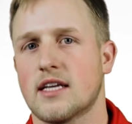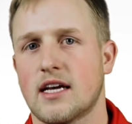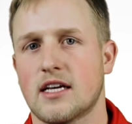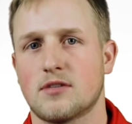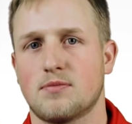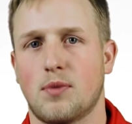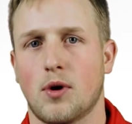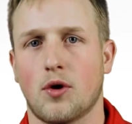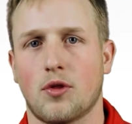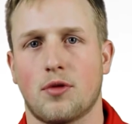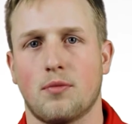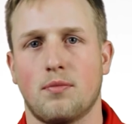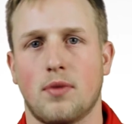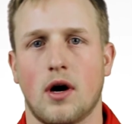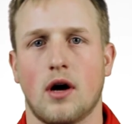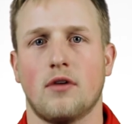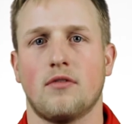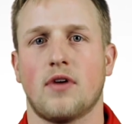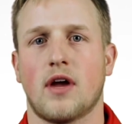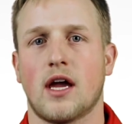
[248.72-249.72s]
has both
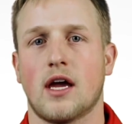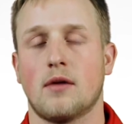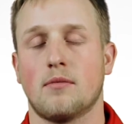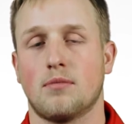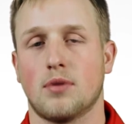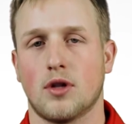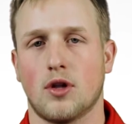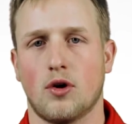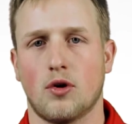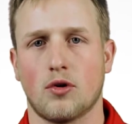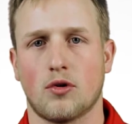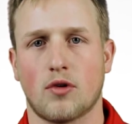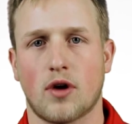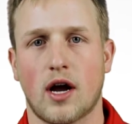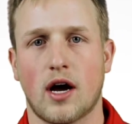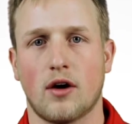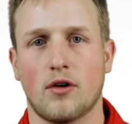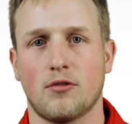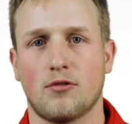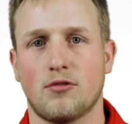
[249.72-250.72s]
above and below
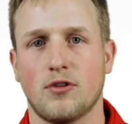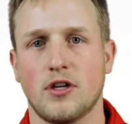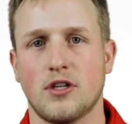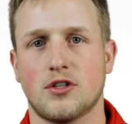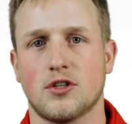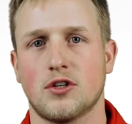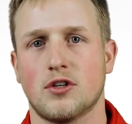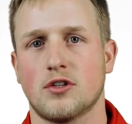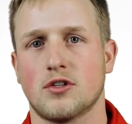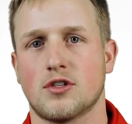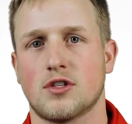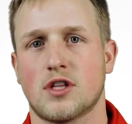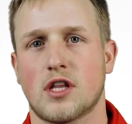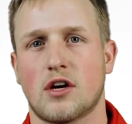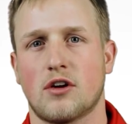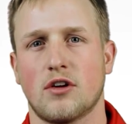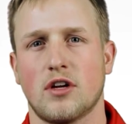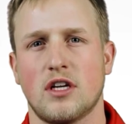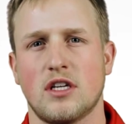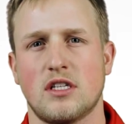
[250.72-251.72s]
ground features that
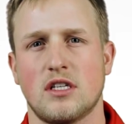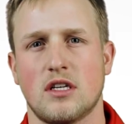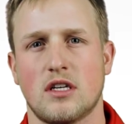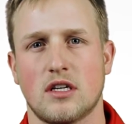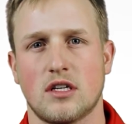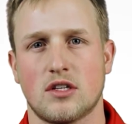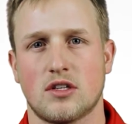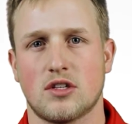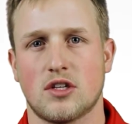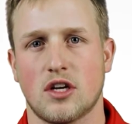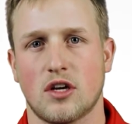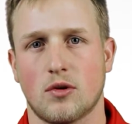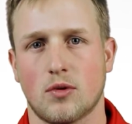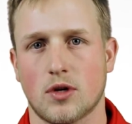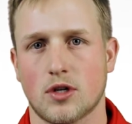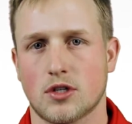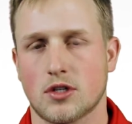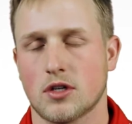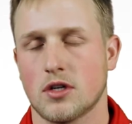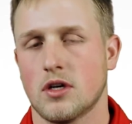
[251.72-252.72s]
are easy to
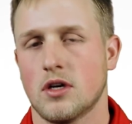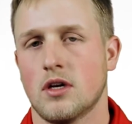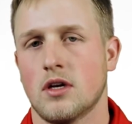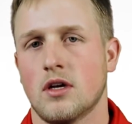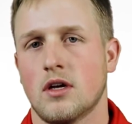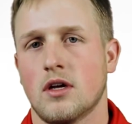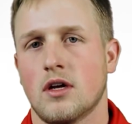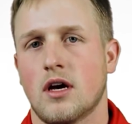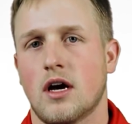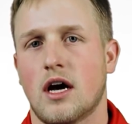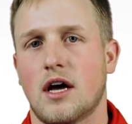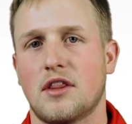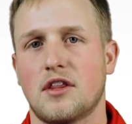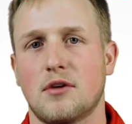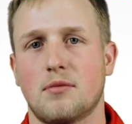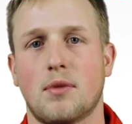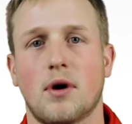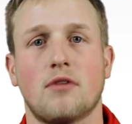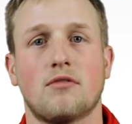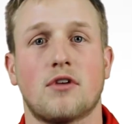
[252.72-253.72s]
distinguish. Uh, the
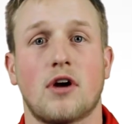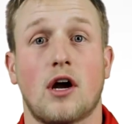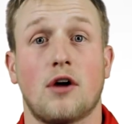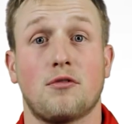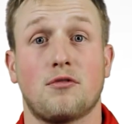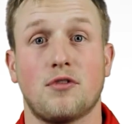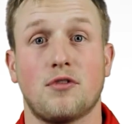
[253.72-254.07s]
above ground